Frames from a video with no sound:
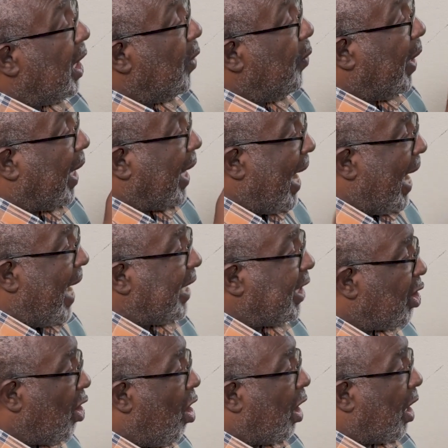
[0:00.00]
We can't
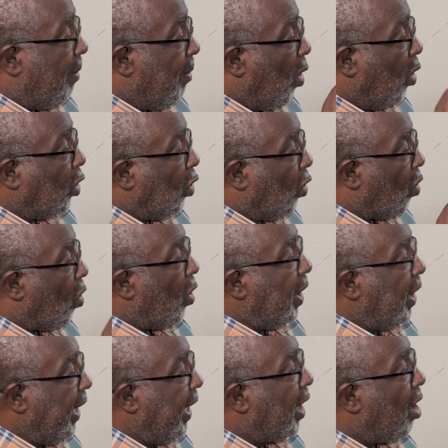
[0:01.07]
talk about growing
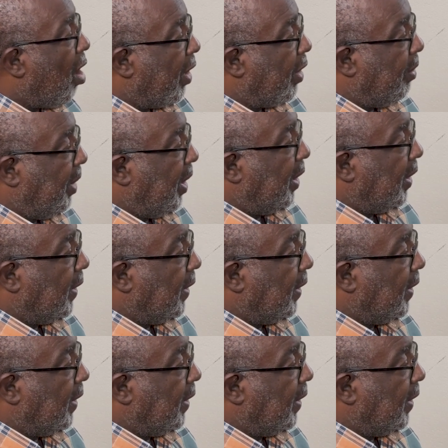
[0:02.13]
the economy